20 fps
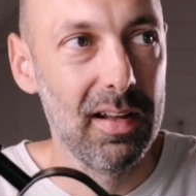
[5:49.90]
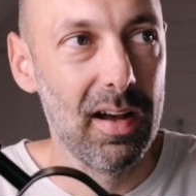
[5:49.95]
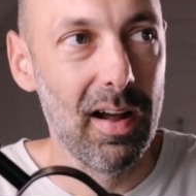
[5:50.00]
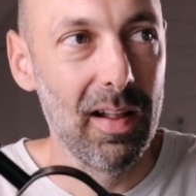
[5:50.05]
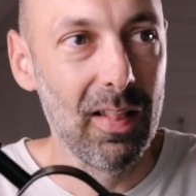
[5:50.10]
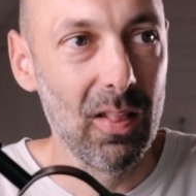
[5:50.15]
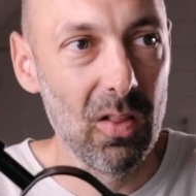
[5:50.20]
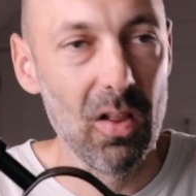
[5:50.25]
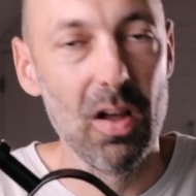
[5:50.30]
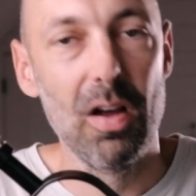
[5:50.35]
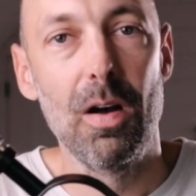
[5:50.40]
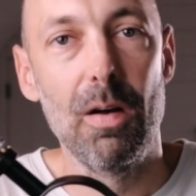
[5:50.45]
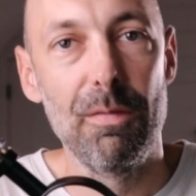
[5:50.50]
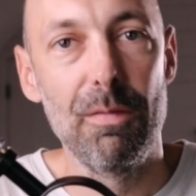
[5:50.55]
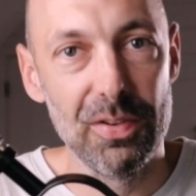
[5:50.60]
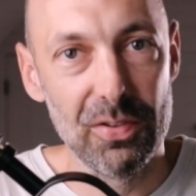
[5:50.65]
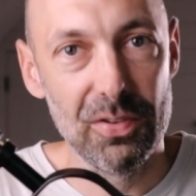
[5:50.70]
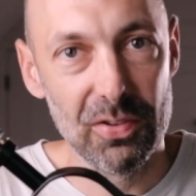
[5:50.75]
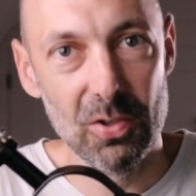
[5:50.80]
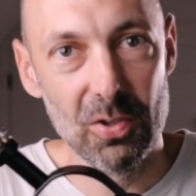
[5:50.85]
I love
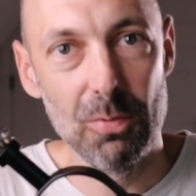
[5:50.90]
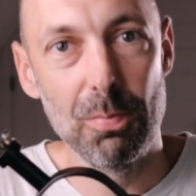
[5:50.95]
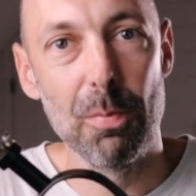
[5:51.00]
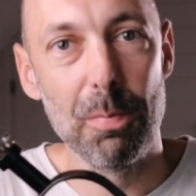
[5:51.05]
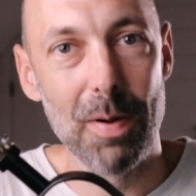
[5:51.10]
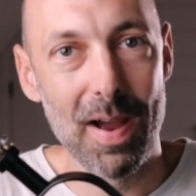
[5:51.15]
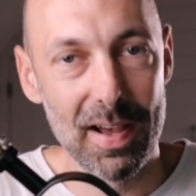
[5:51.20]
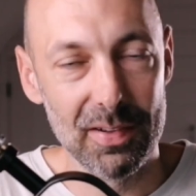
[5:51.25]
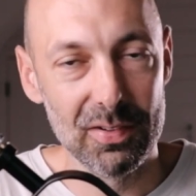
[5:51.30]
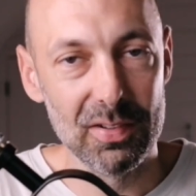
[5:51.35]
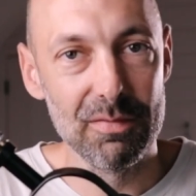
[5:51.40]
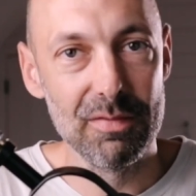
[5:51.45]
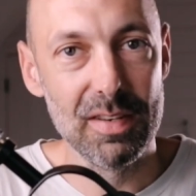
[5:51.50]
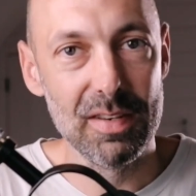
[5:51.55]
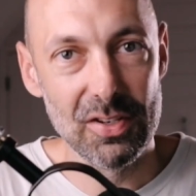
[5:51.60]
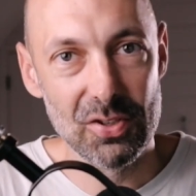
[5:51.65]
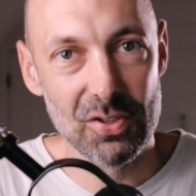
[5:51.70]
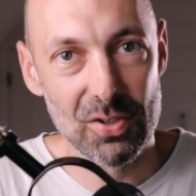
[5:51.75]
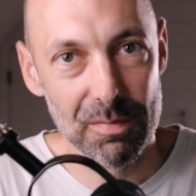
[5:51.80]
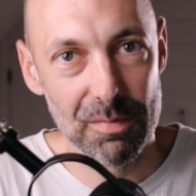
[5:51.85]
the super passive
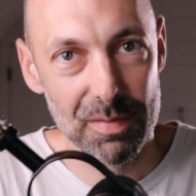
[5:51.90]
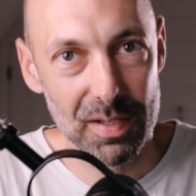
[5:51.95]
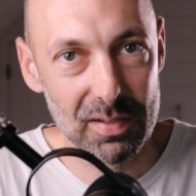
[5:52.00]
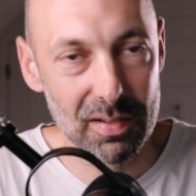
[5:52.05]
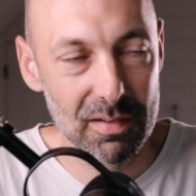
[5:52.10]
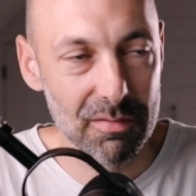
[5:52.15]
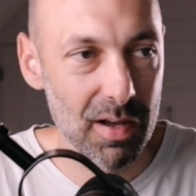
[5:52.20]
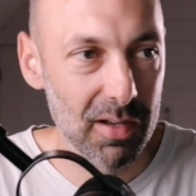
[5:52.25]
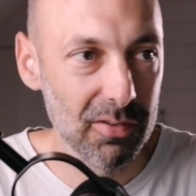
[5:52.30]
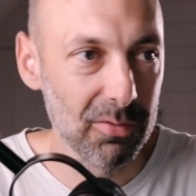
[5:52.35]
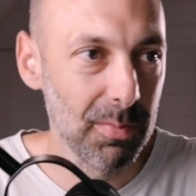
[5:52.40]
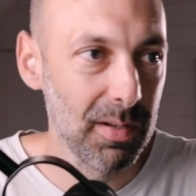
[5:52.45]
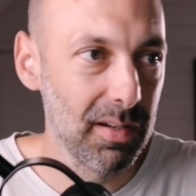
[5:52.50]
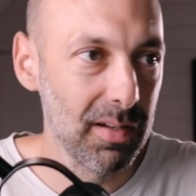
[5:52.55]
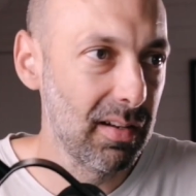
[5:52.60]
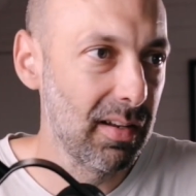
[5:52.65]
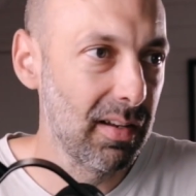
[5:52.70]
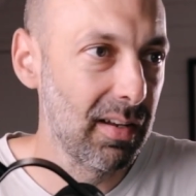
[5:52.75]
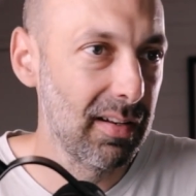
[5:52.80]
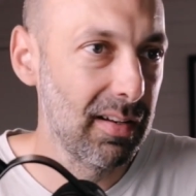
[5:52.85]
nature of this investment.
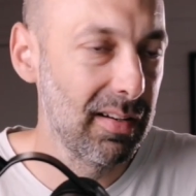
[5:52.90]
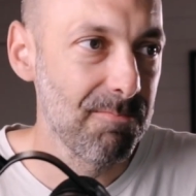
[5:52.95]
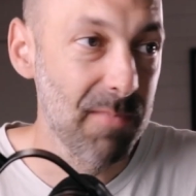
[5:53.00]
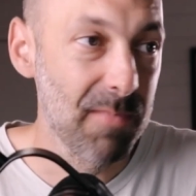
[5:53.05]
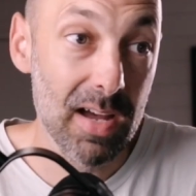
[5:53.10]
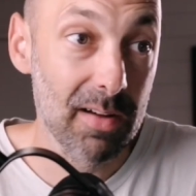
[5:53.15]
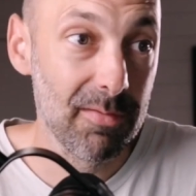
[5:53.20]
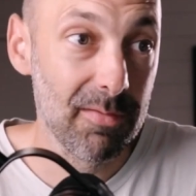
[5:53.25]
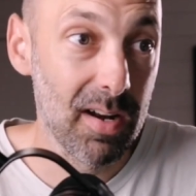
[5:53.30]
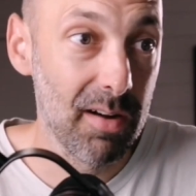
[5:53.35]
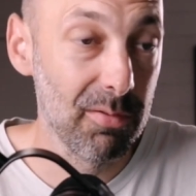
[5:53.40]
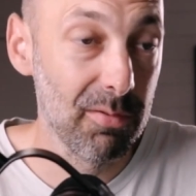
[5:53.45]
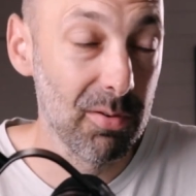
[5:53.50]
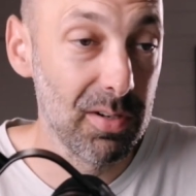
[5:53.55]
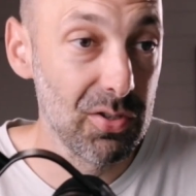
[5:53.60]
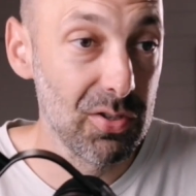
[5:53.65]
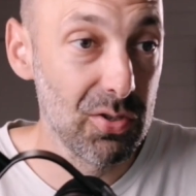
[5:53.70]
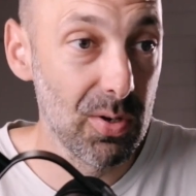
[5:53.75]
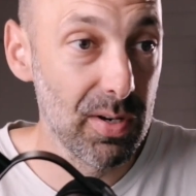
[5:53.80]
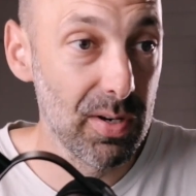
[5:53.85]
And uh, yeah, I've really
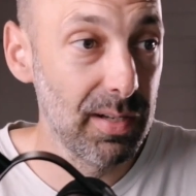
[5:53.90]
enjoyed